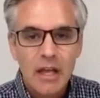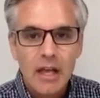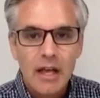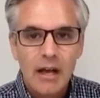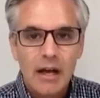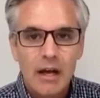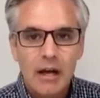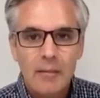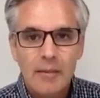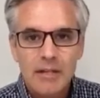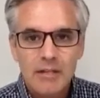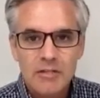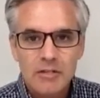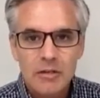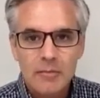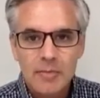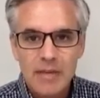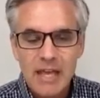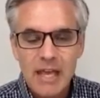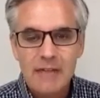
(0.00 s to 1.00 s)
And so
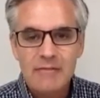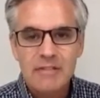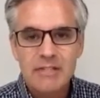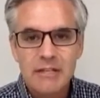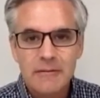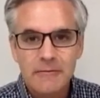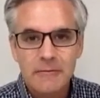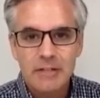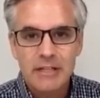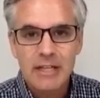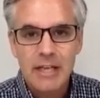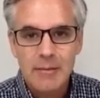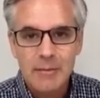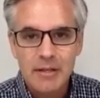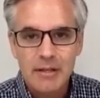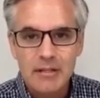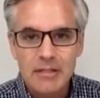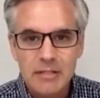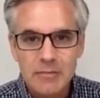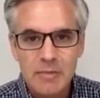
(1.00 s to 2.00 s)
it behaves differently
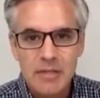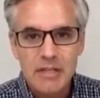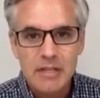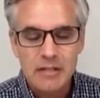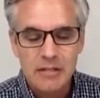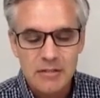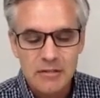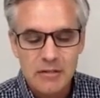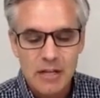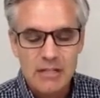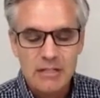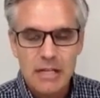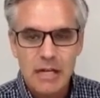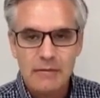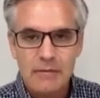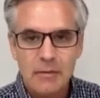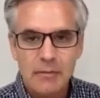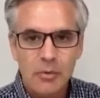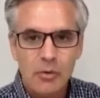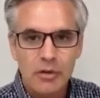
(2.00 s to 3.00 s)
chemically speaking. And so that's kind
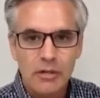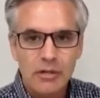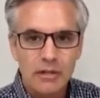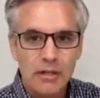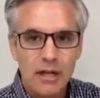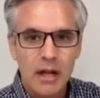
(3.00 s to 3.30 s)
of an important